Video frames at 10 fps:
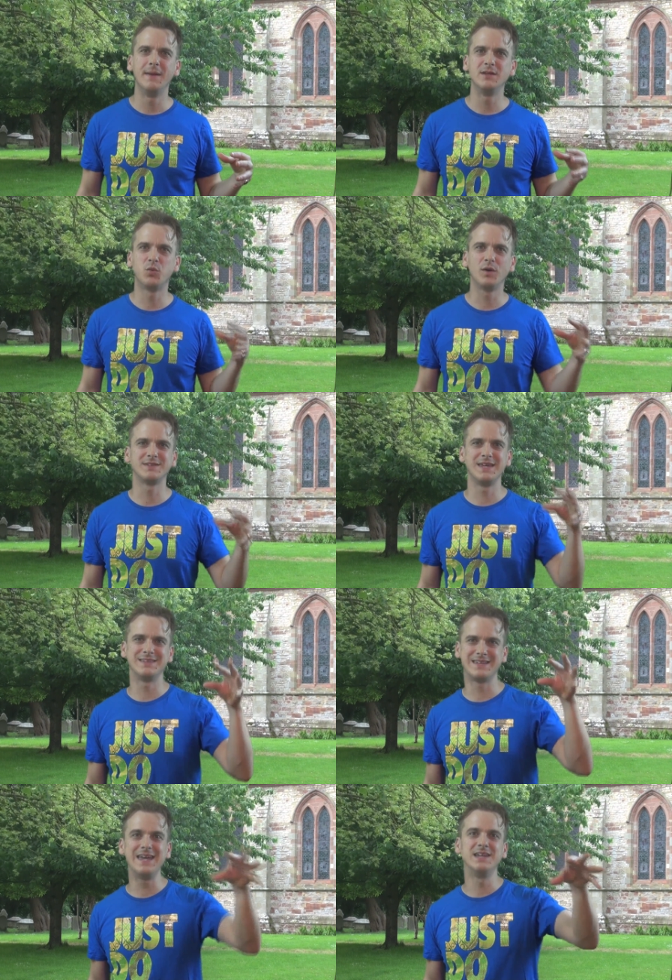is what
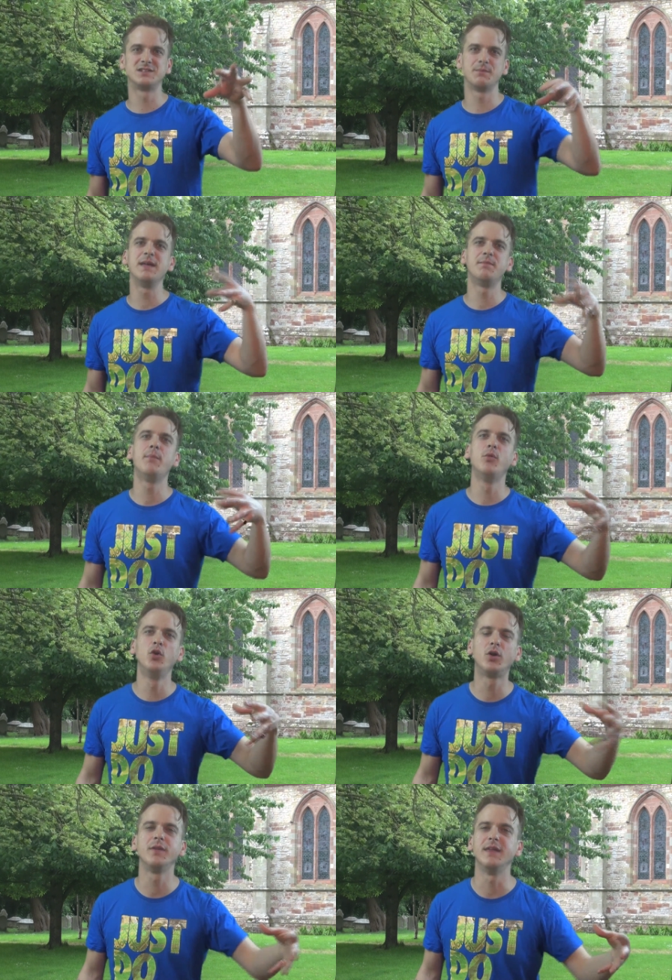it takes to make people
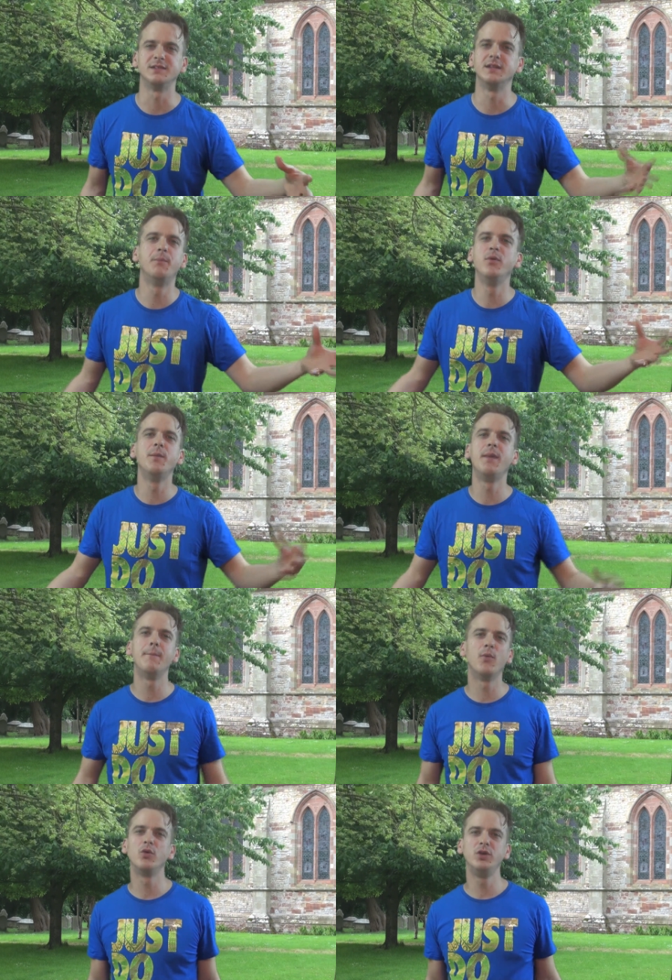look at this with a
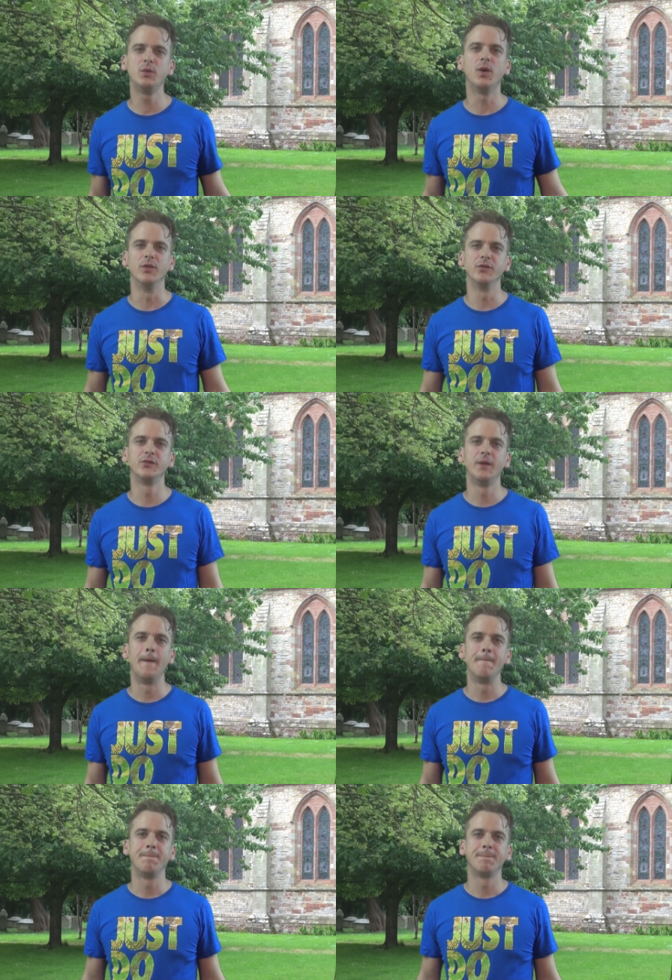bit more nuance.
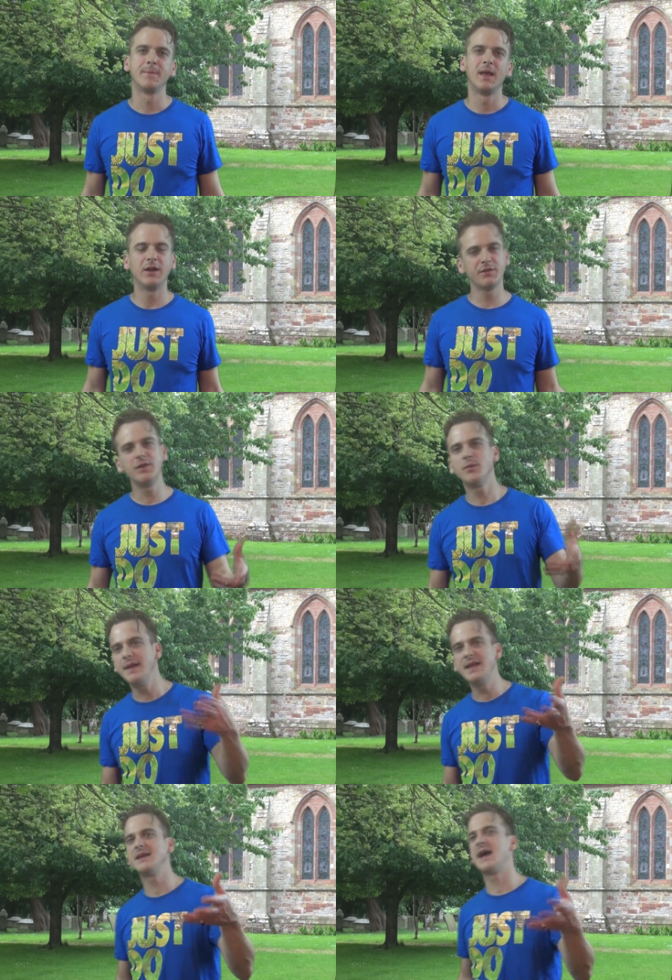And I think the
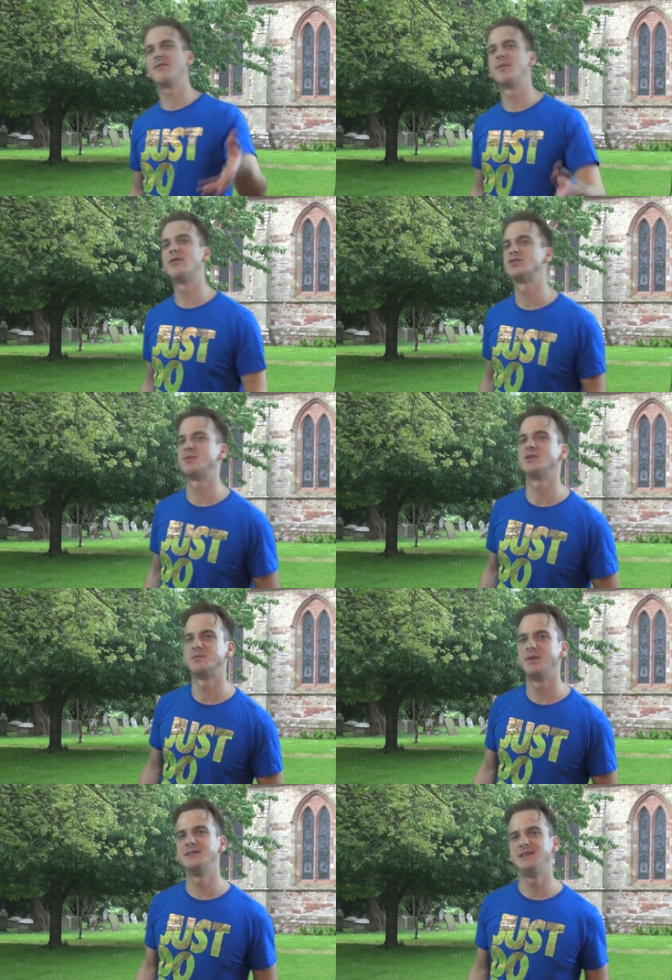media have a bit of
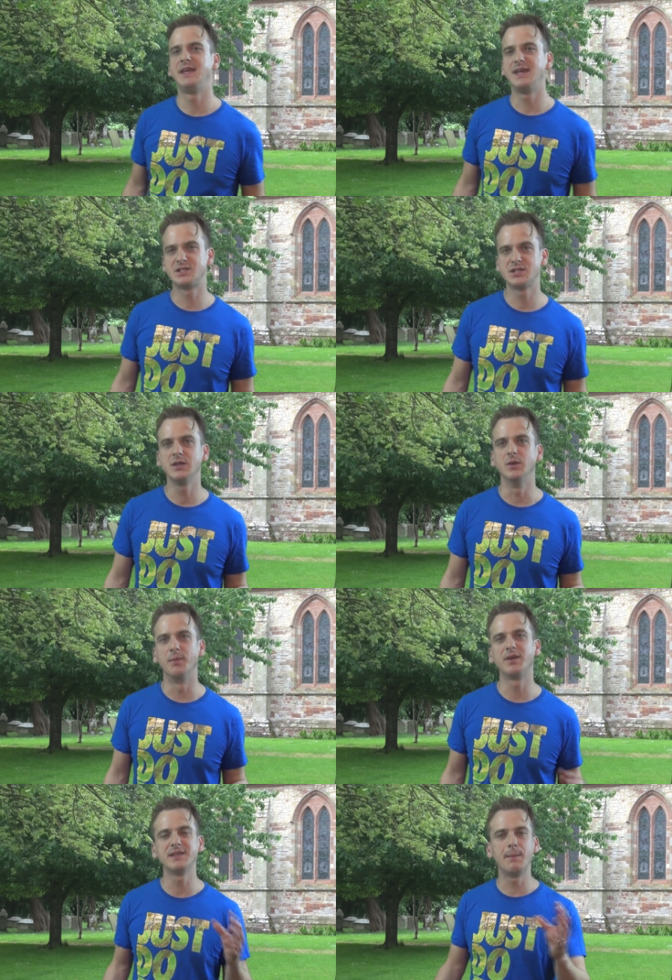responsibility here too,
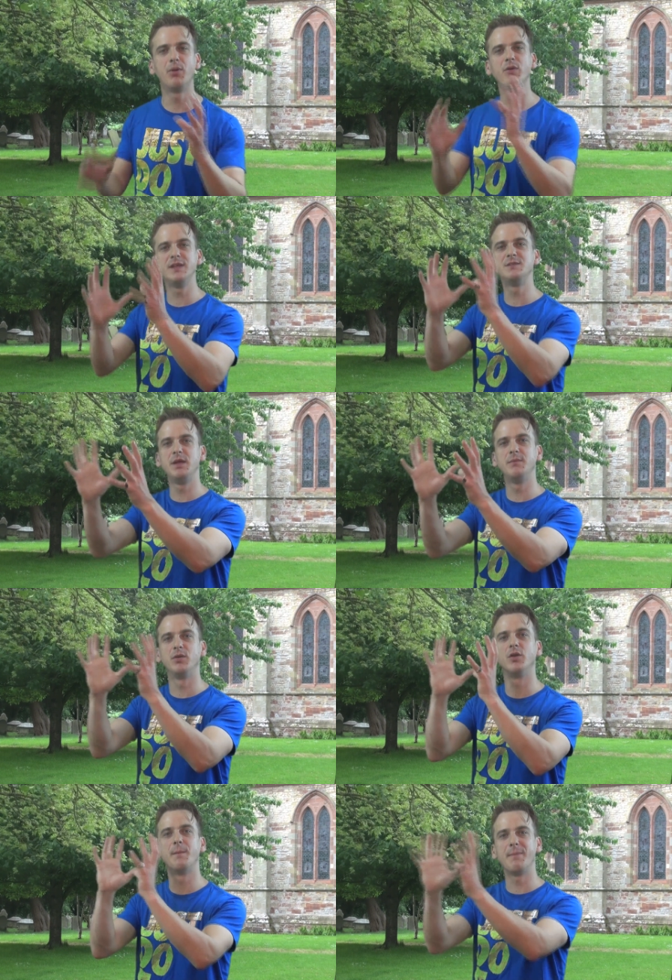because they put these
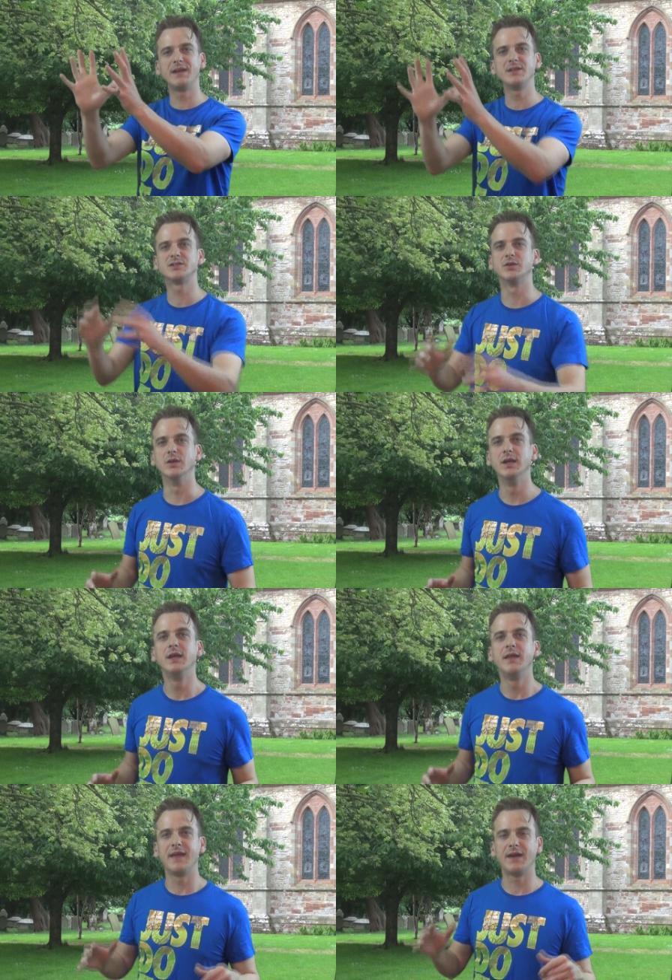people on a pedestal.
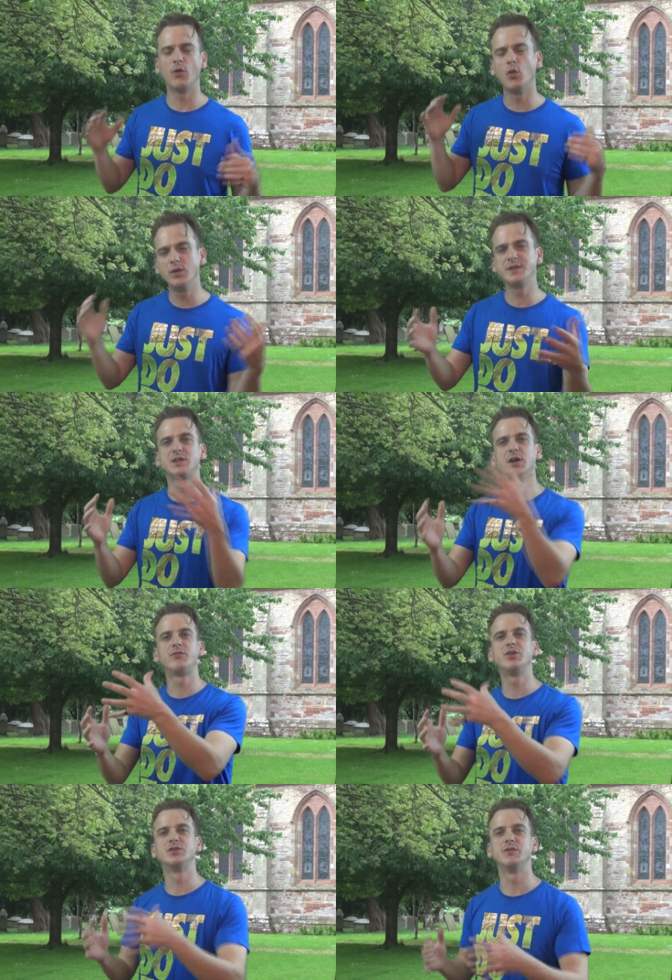They have all this
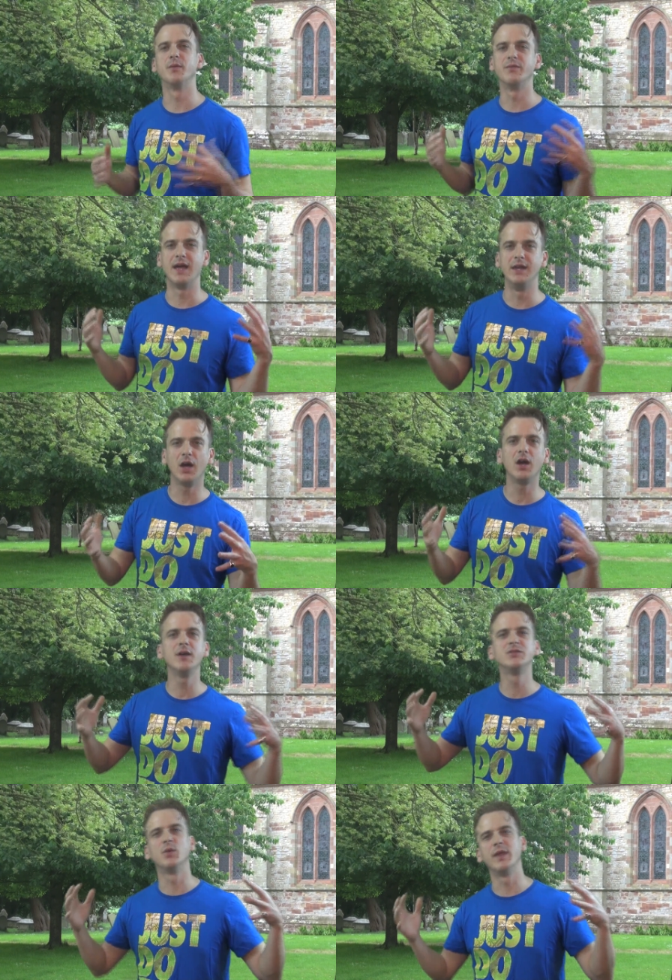coverage of them, of their
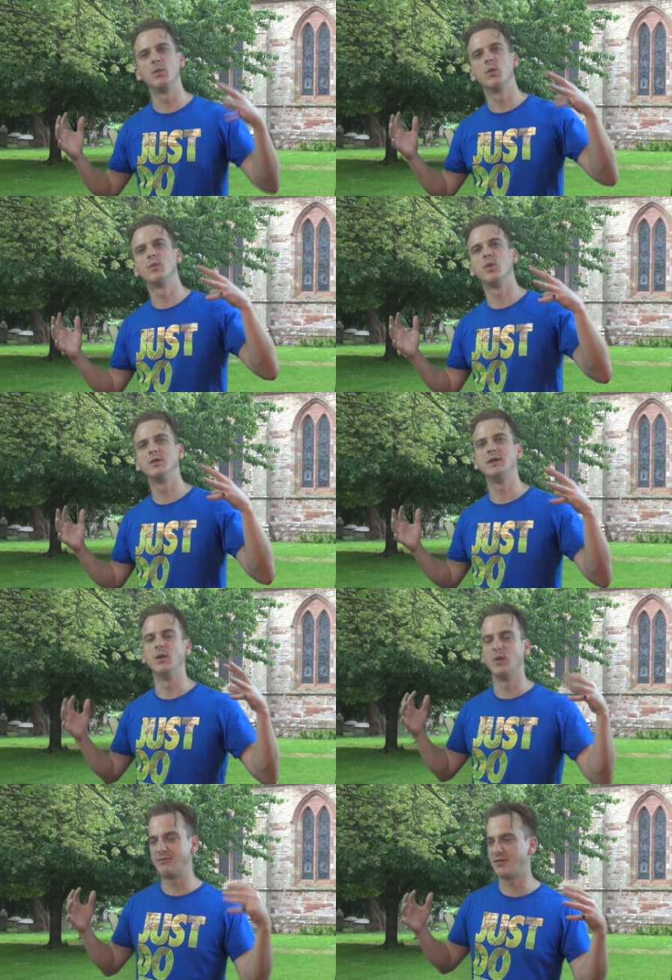lives, what, you
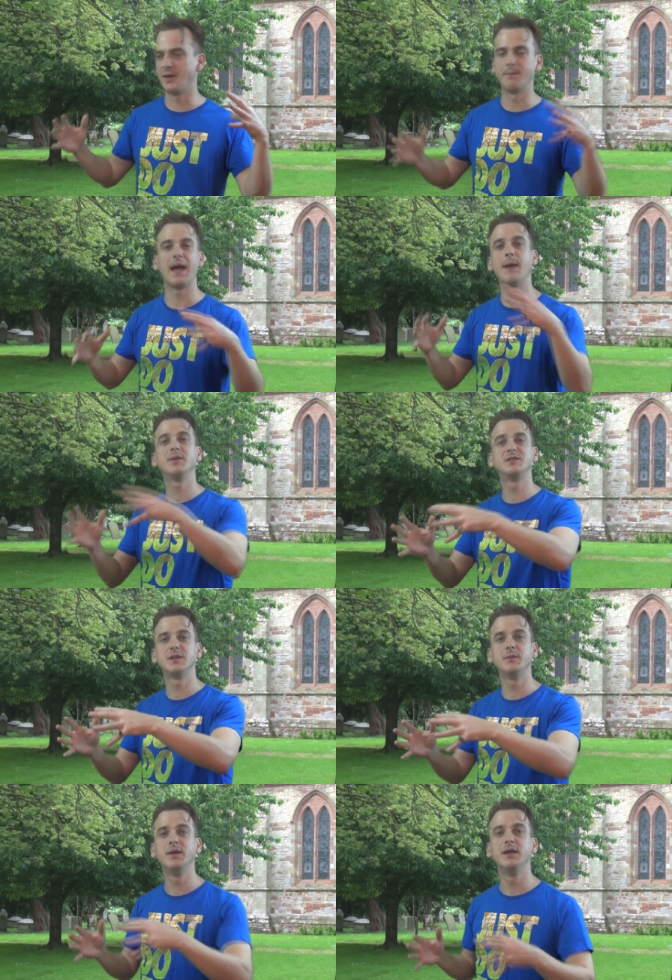know, everything that happened
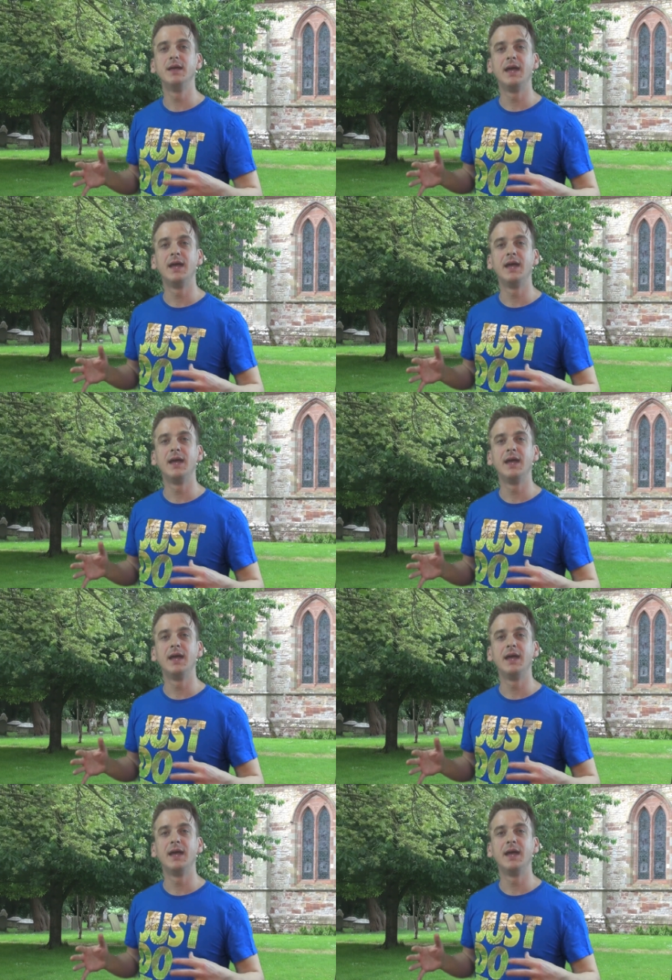to them,